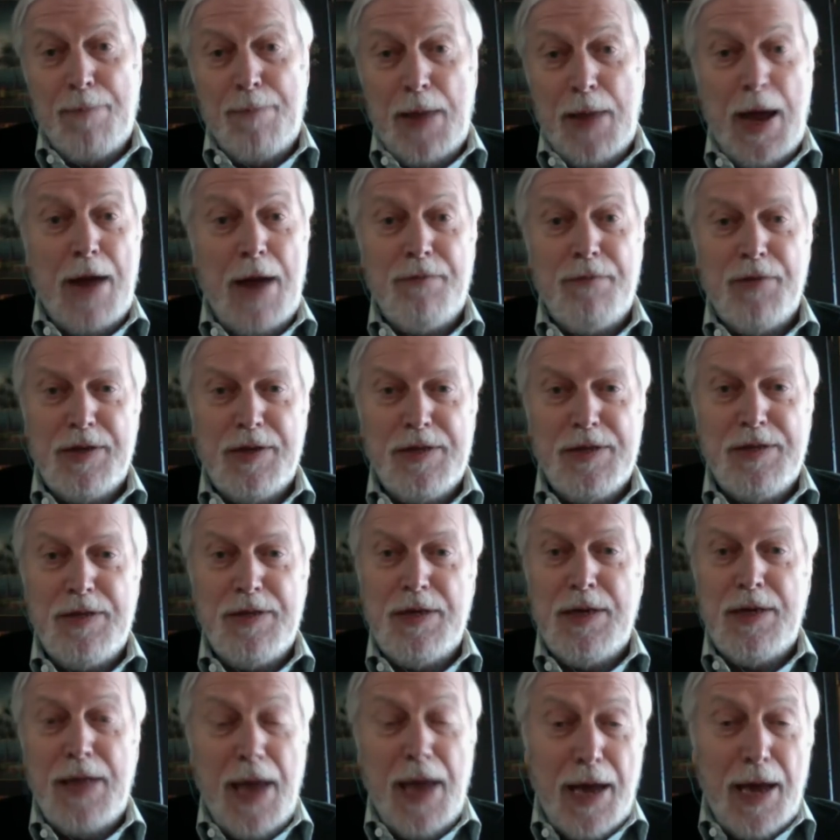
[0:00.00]

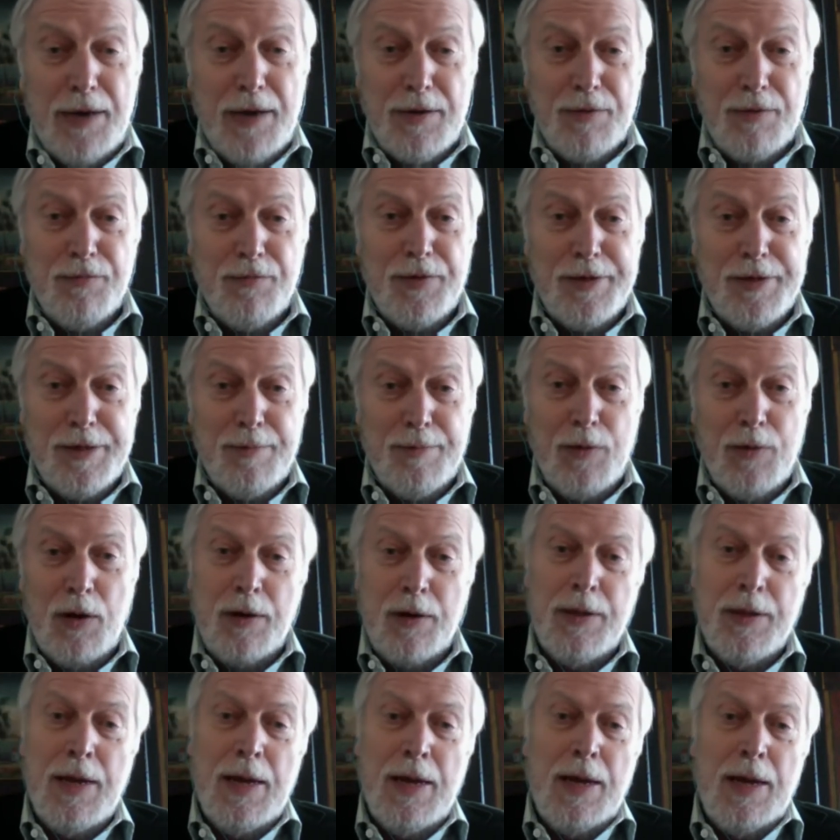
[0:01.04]
advocacy and activism on